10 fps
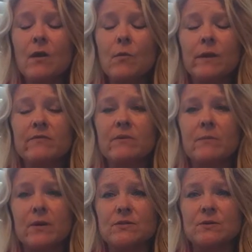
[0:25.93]
one of the
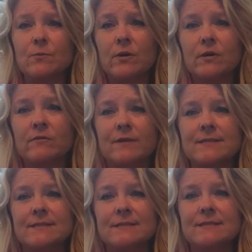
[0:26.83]
most important
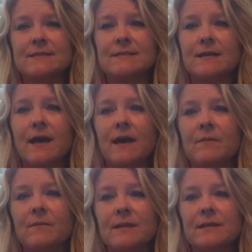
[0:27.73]
reasons
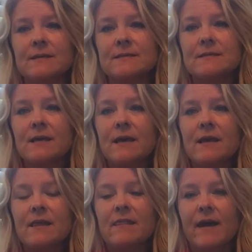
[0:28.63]
is
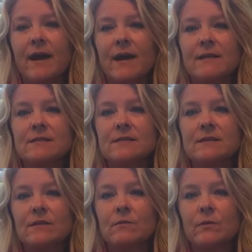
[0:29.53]
that
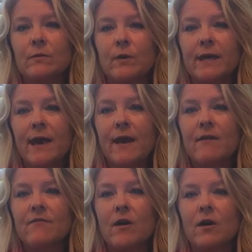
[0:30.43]
when we
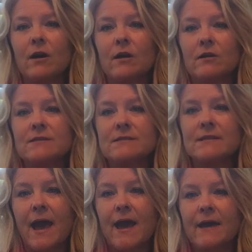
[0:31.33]
have our
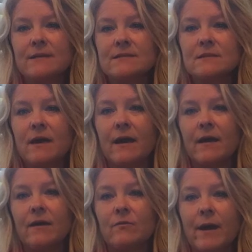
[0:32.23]
snacks
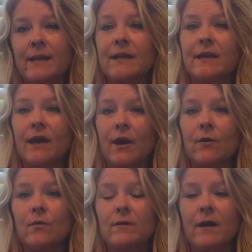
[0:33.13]
ready to
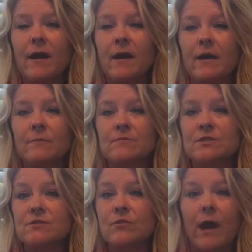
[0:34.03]
go,
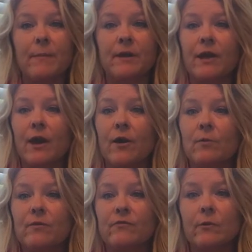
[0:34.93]
just grab and go
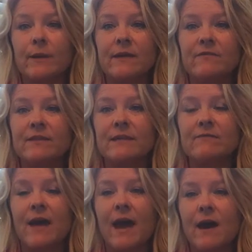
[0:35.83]
before we even leave
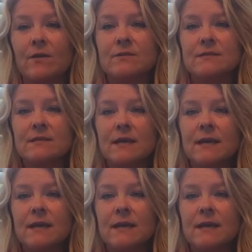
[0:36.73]
the house,